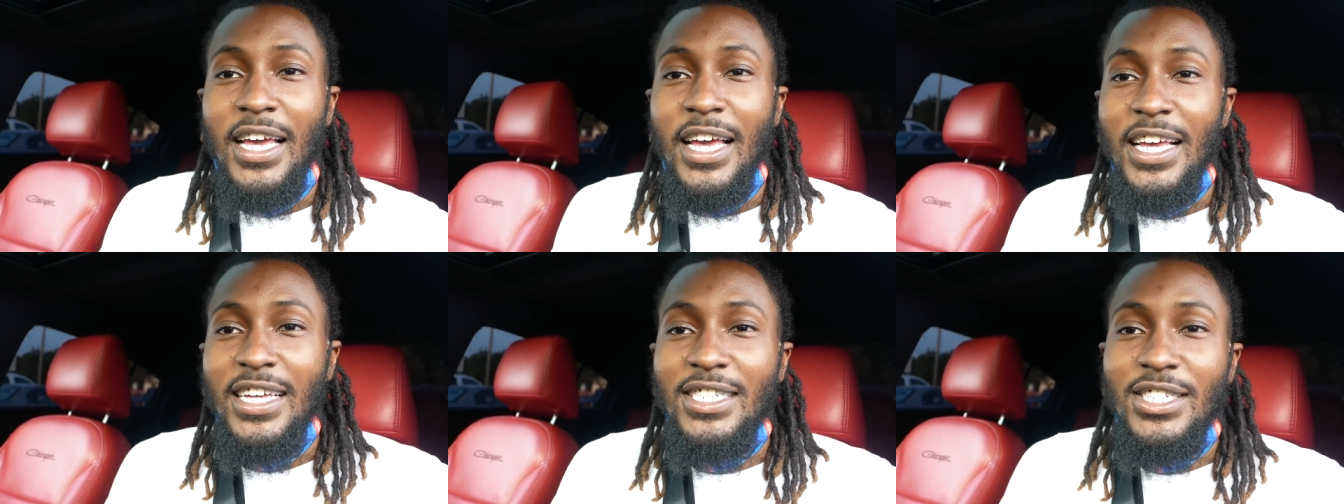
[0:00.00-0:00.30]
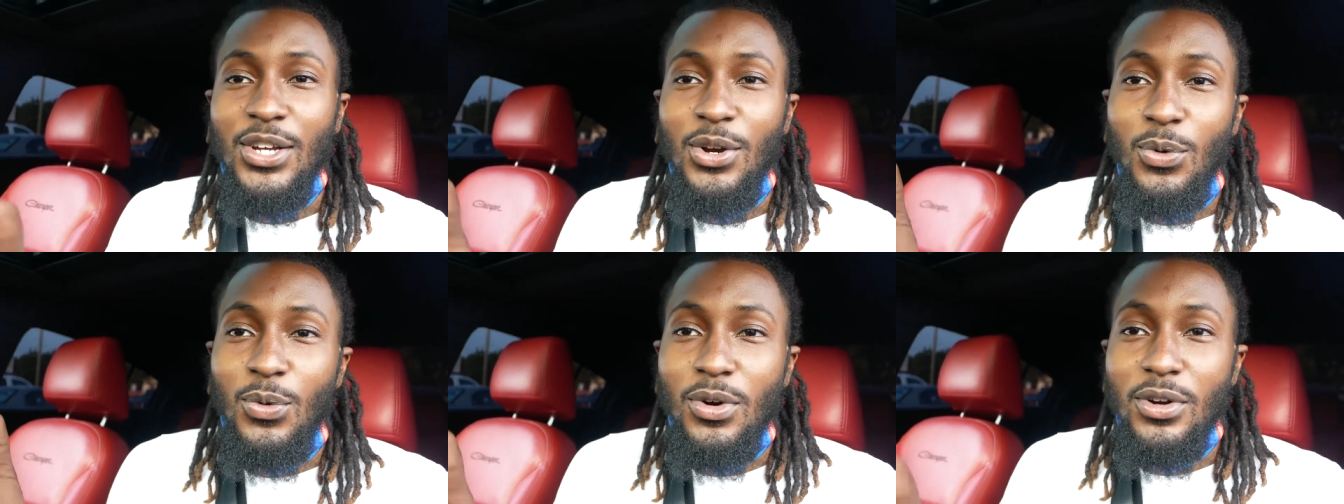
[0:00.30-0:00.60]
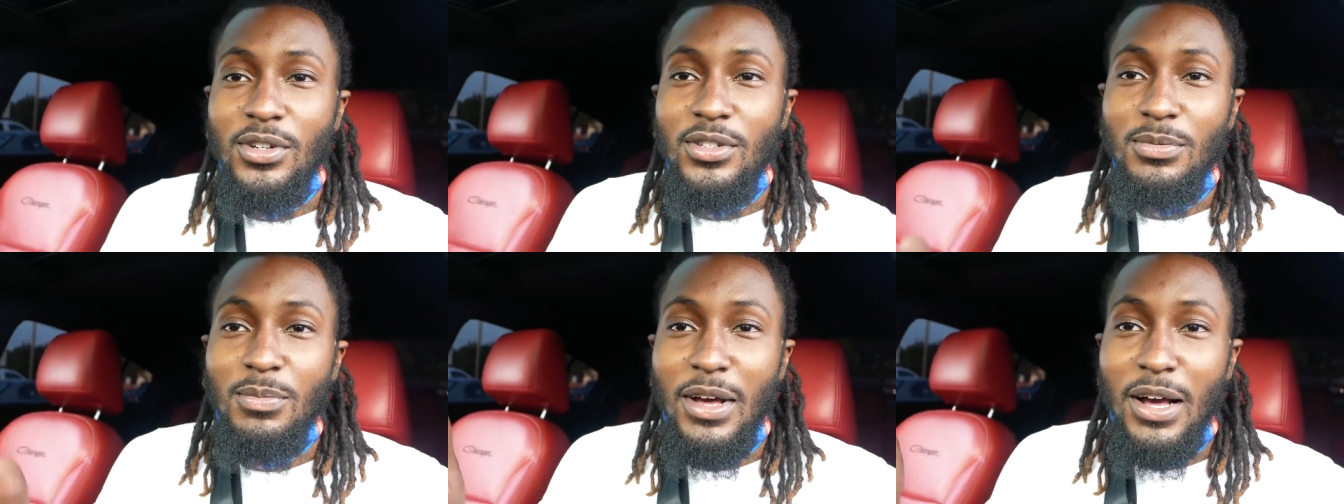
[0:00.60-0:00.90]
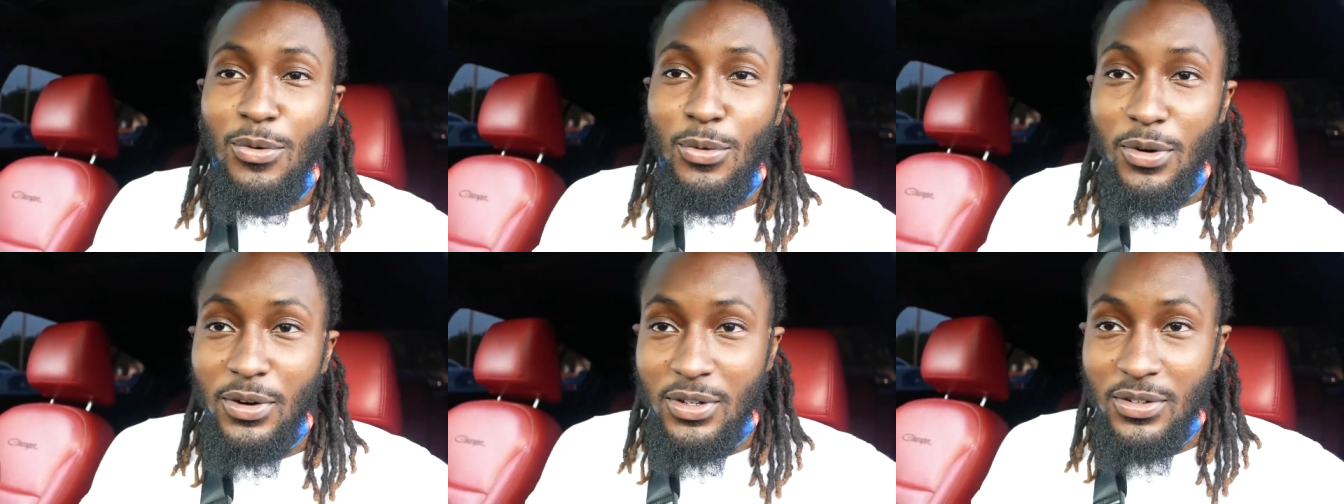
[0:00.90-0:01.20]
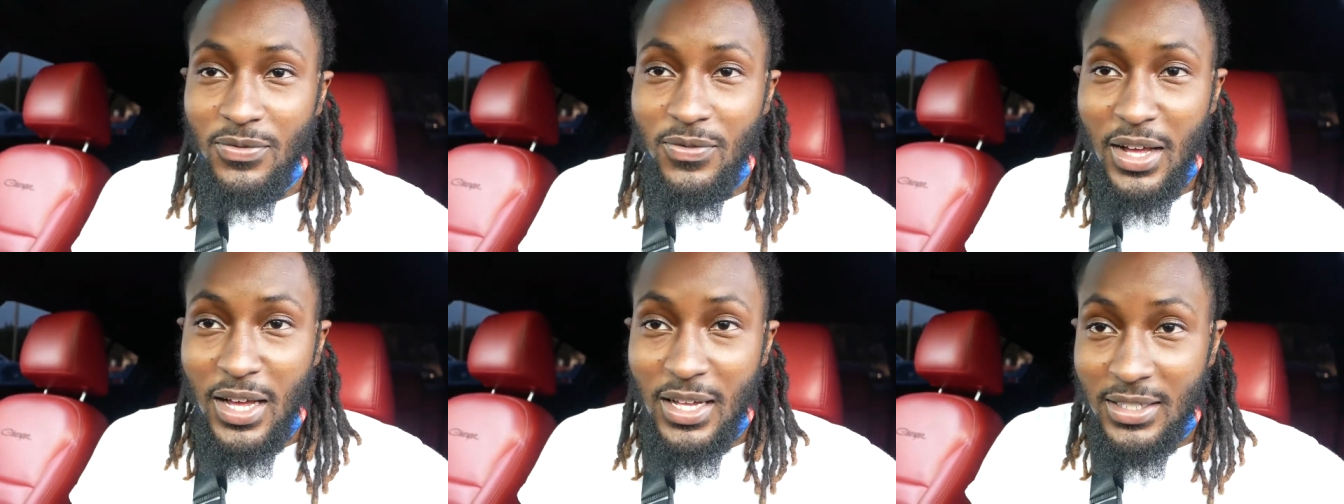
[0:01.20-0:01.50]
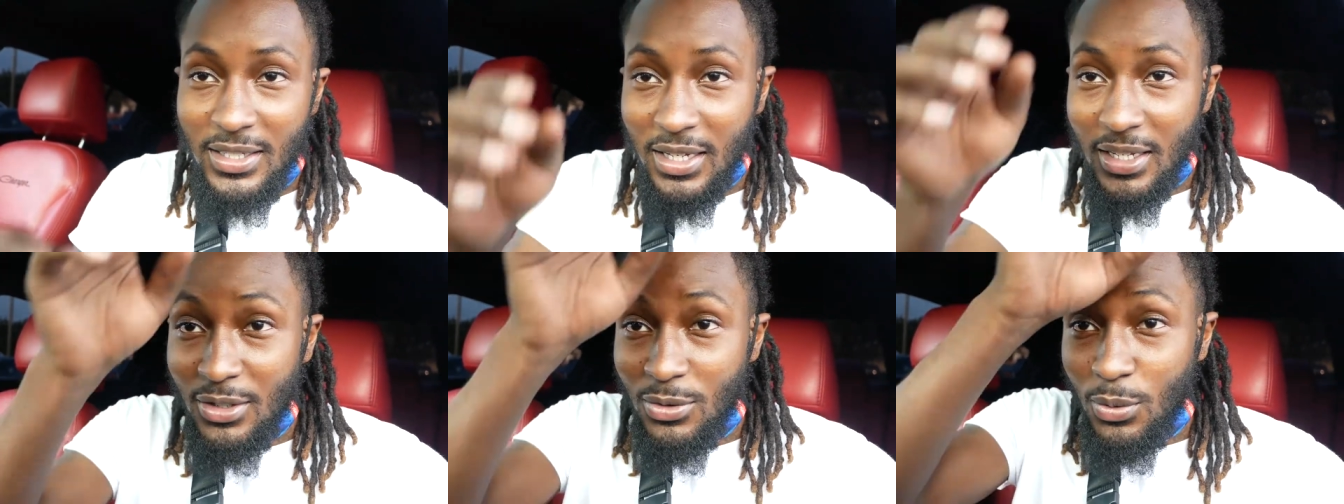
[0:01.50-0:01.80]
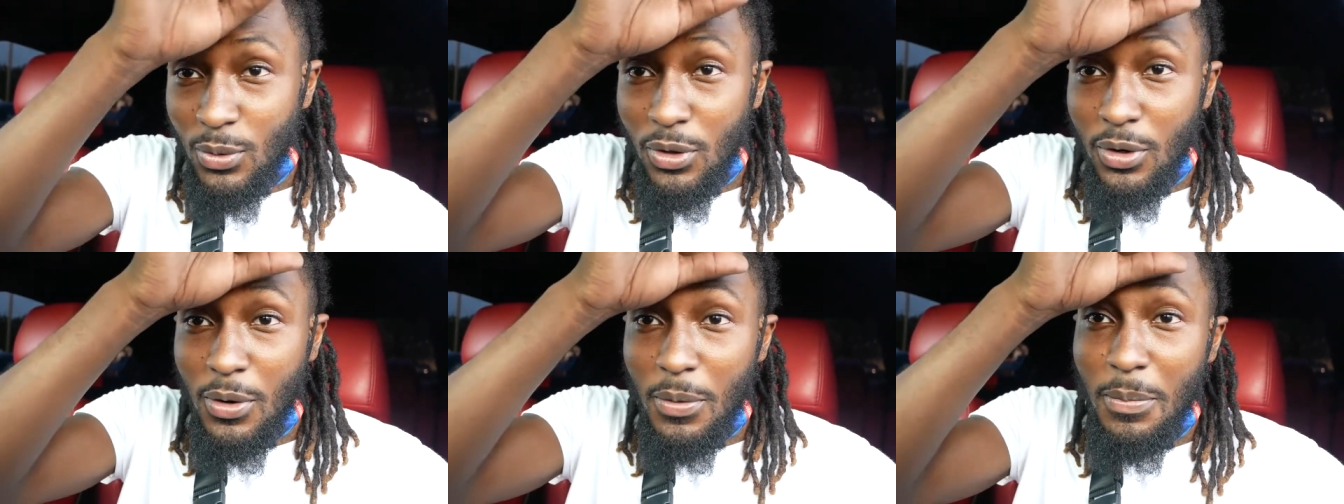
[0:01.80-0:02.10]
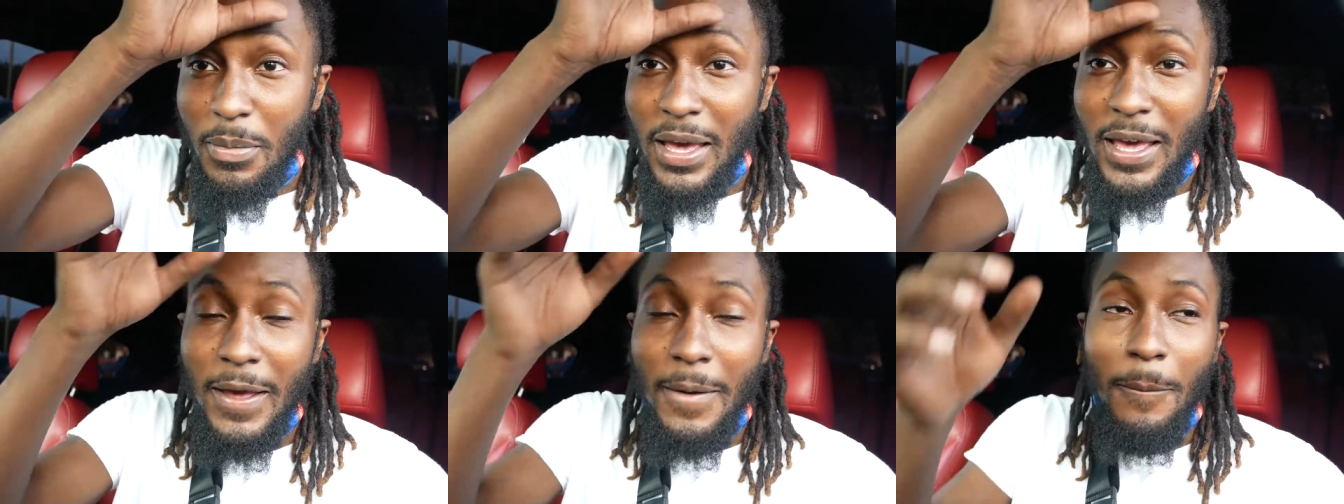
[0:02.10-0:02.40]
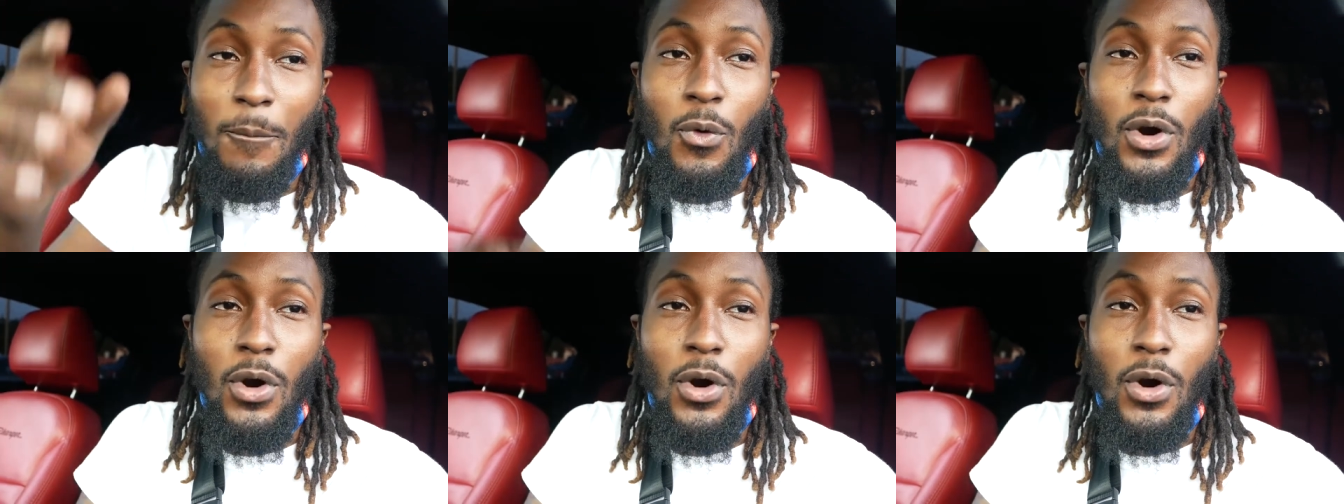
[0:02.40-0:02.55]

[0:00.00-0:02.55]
It's your world, it's my world, it's Vonte's world, man.